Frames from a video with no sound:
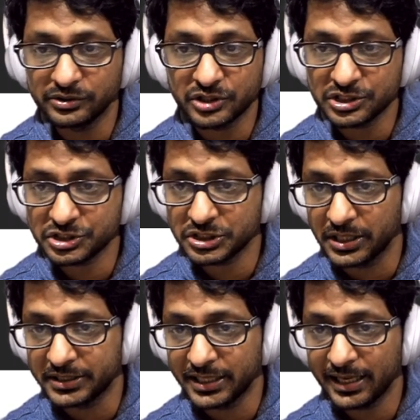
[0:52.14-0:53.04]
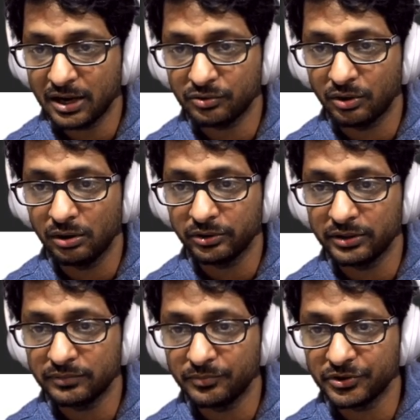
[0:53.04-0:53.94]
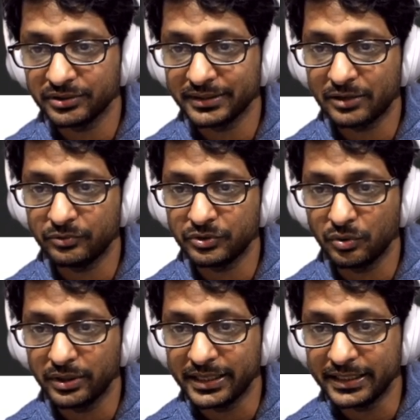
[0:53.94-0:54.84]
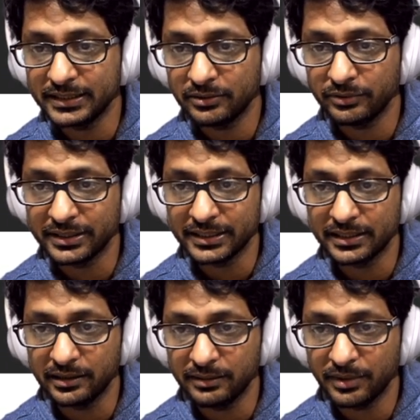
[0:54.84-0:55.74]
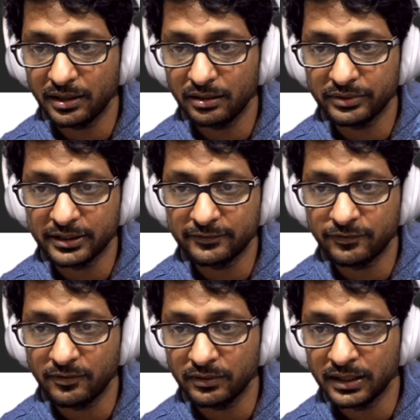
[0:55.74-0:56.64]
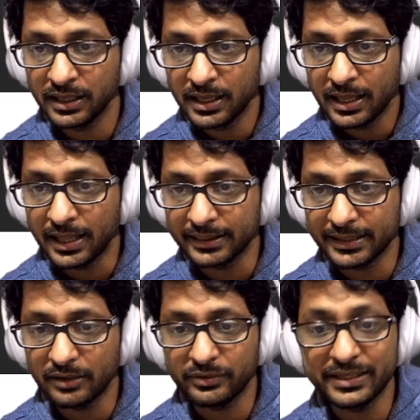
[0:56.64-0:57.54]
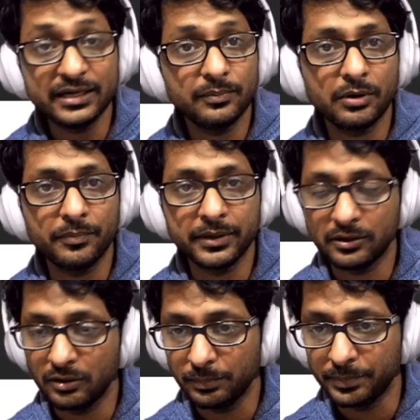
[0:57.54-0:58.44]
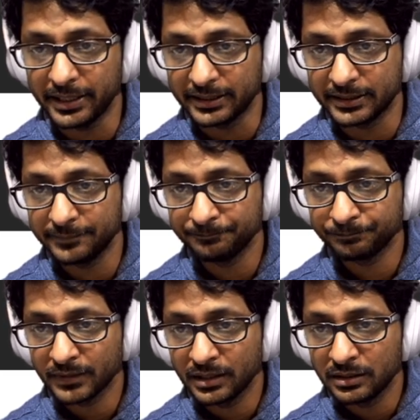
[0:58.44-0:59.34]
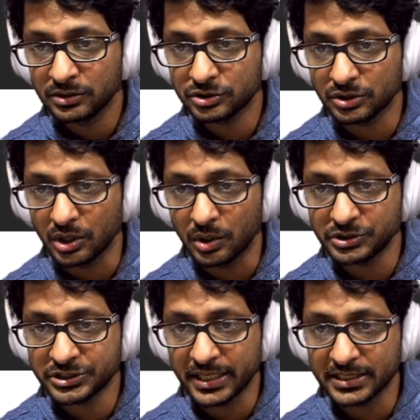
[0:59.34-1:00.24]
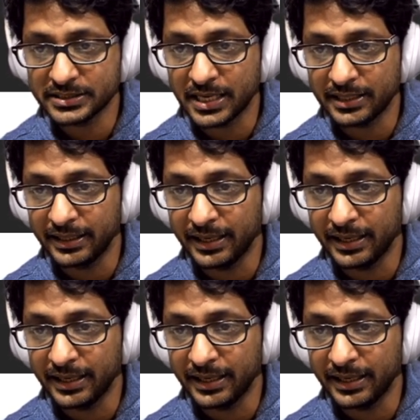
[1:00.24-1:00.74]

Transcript: just take out all the information that we don't need. We need email, we need phone, and then we need a property called pick. So change that